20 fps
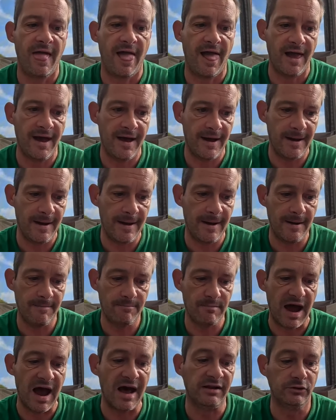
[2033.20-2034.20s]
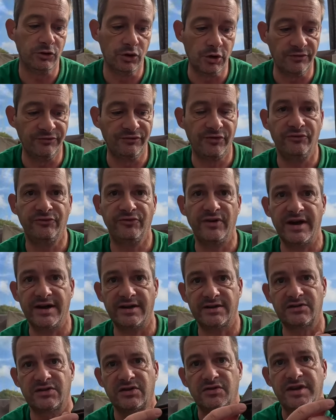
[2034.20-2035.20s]
Um, I love the
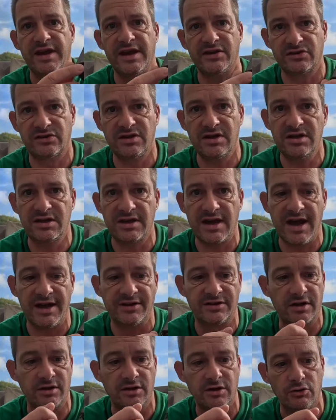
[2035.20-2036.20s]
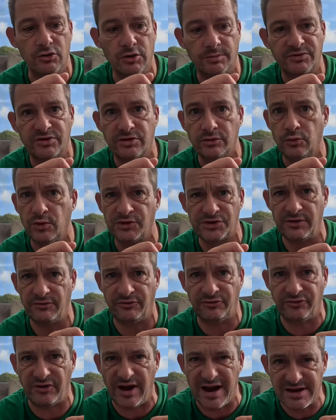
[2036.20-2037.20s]
fact the SD card can go up to, was it
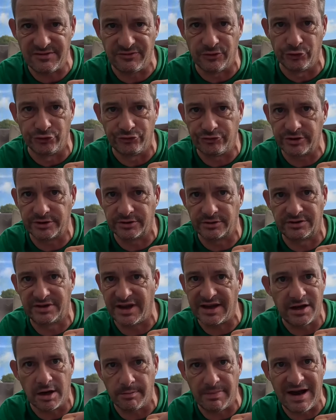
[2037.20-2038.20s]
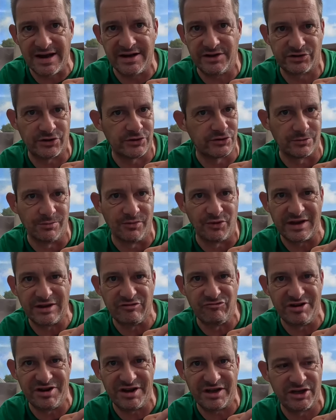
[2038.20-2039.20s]
500 gigabytes or
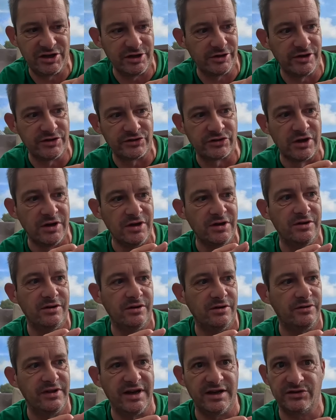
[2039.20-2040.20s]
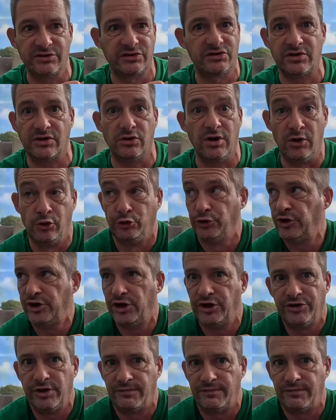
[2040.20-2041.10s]
something ridiculous? That's unheard